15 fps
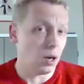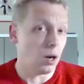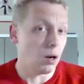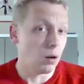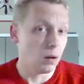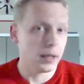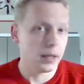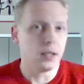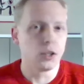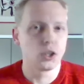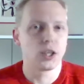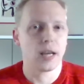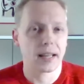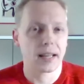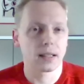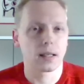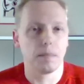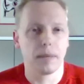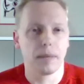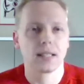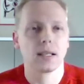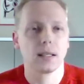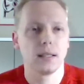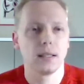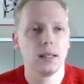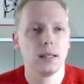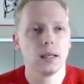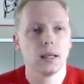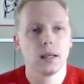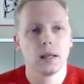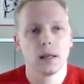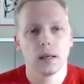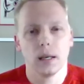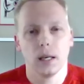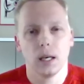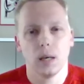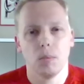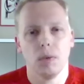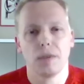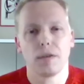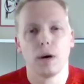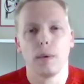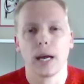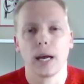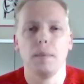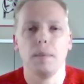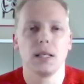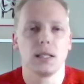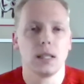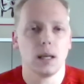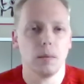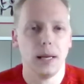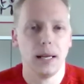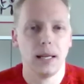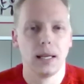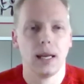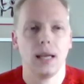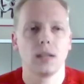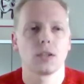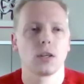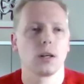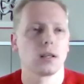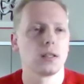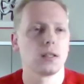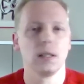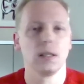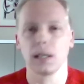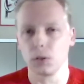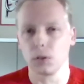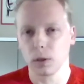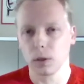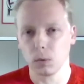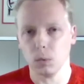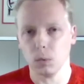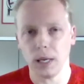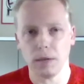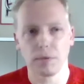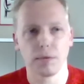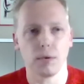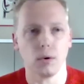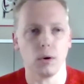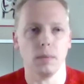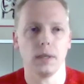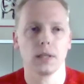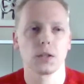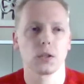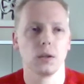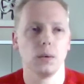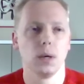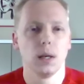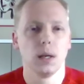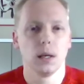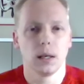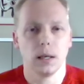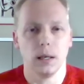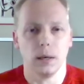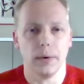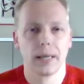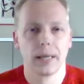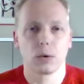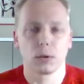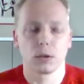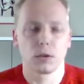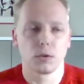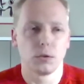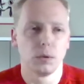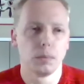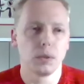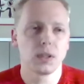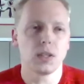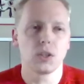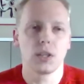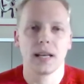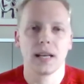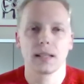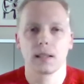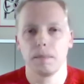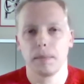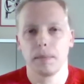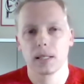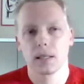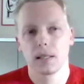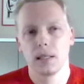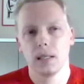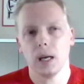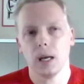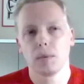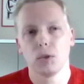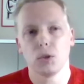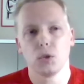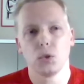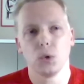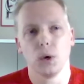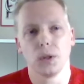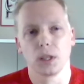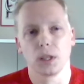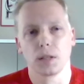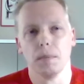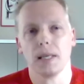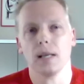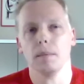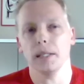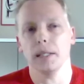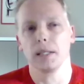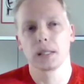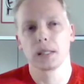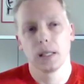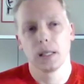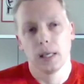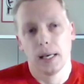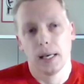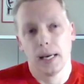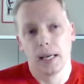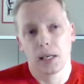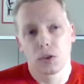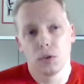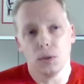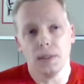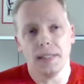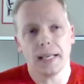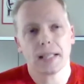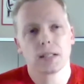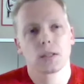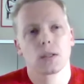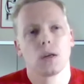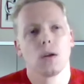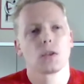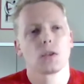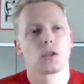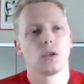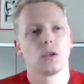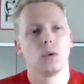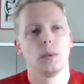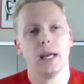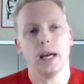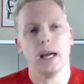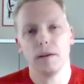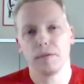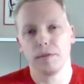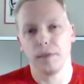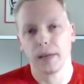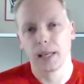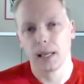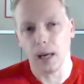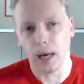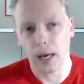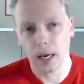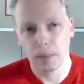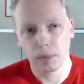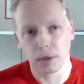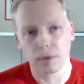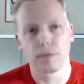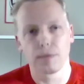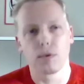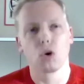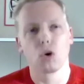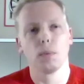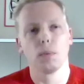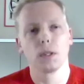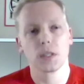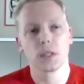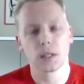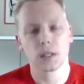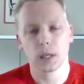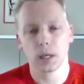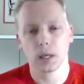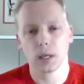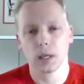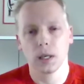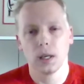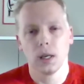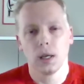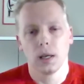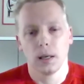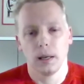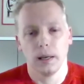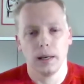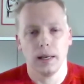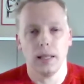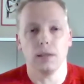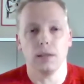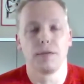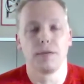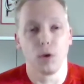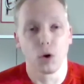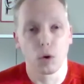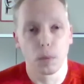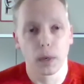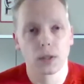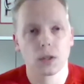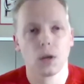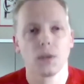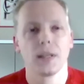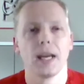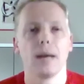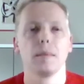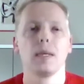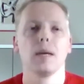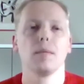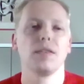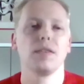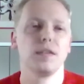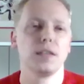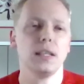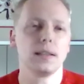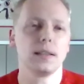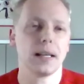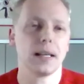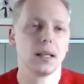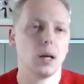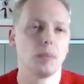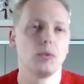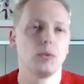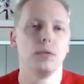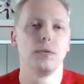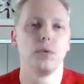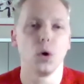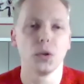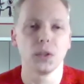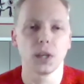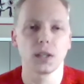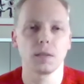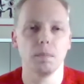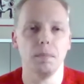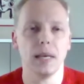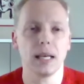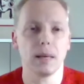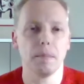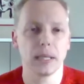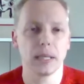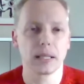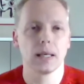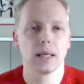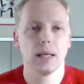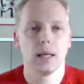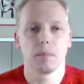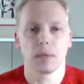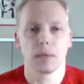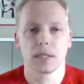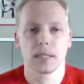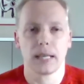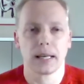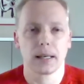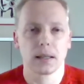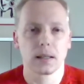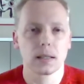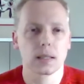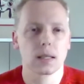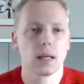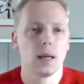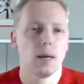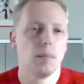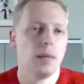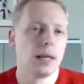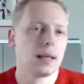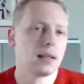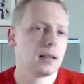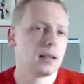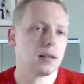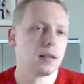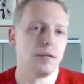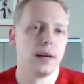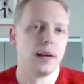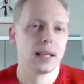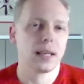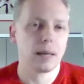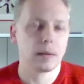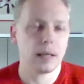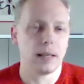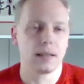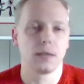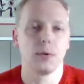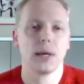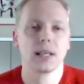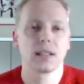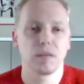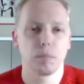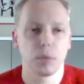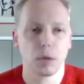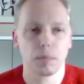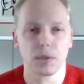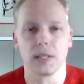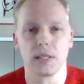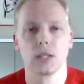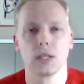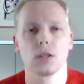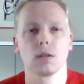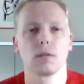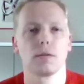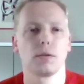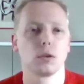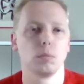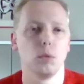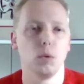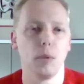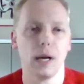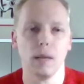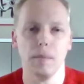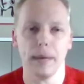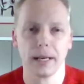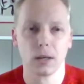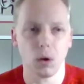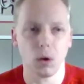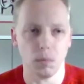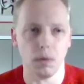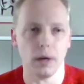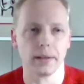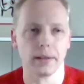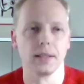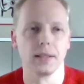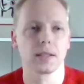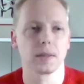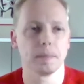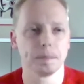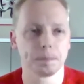all in shared capacity with our MXDMA HRC return waveform. So record throughputs in shared capacity up to 200 megabits. Added to that, also we have very high performance in the forward on the MDM5010, up to 400 megabits per second, making this a very attractive proposition for the mobile backhaul market.